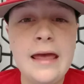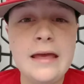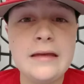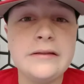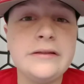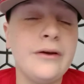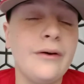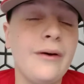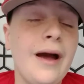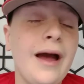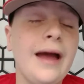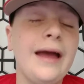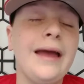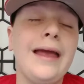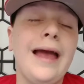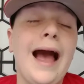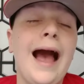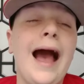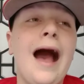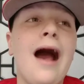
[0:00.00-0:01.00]
So, I
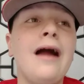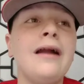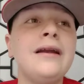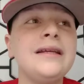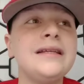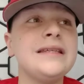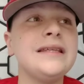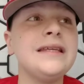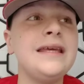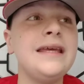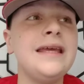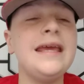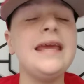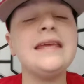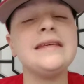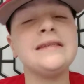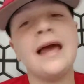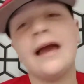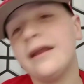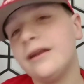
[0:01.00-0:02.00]
honestly,
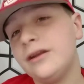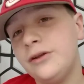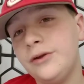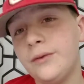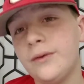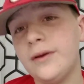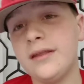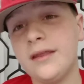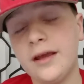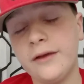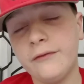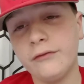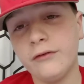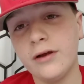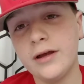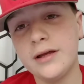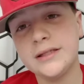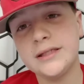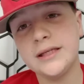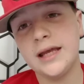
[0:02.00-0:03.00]
he's not going to do anything for
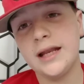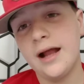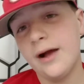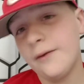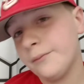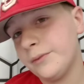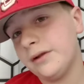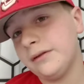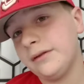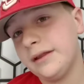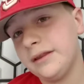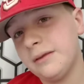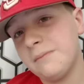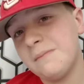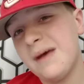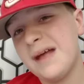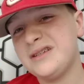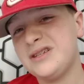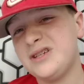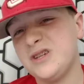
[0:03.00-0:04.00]
us, and I'm going to let the
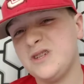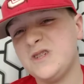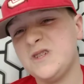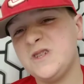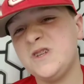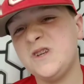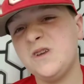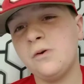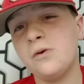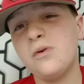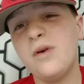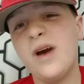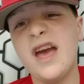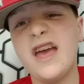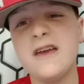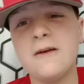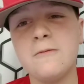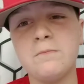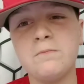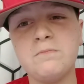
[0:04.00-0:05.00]
Mets just steal
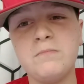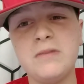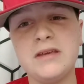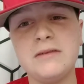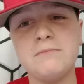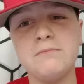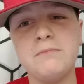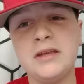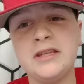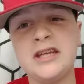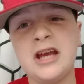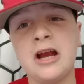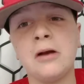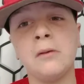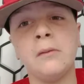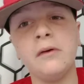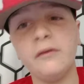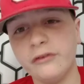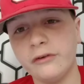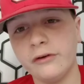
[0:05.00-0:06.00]
away and be, be
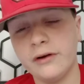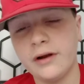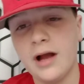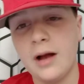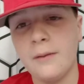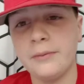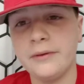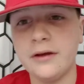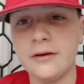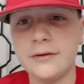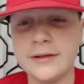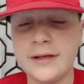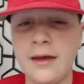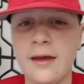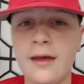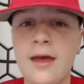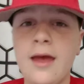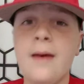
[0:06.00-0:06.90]
terrible for a couple years.